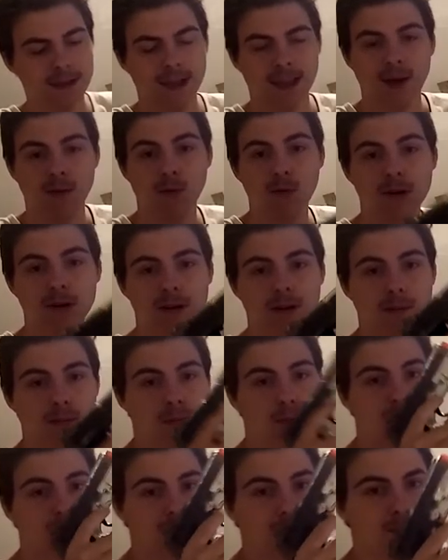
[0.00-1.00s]
Get that one
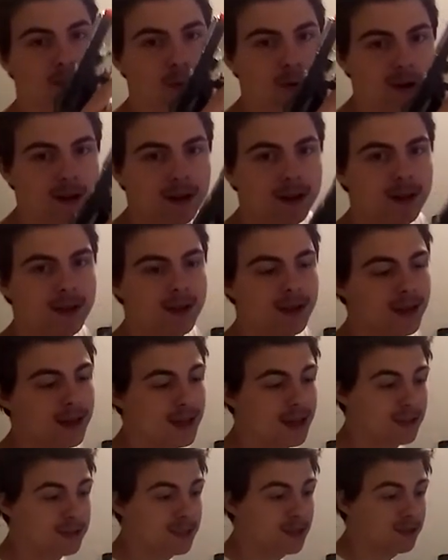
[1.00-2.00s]
breaking point.
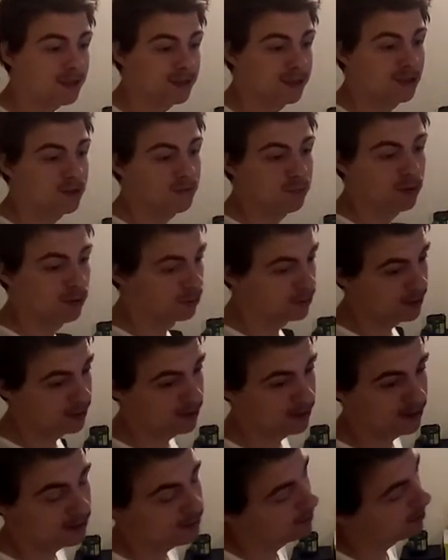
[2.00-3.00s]
Sounds like it just broke,
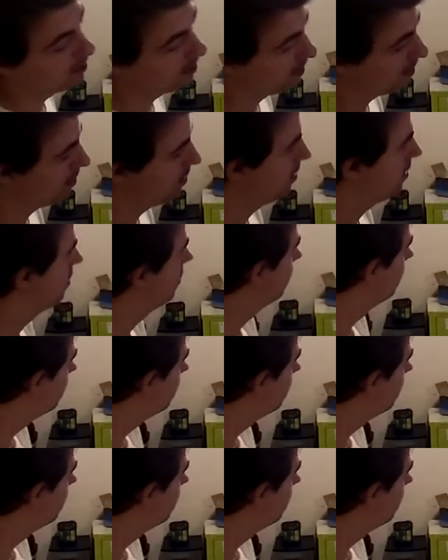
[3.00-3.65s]
didn't it?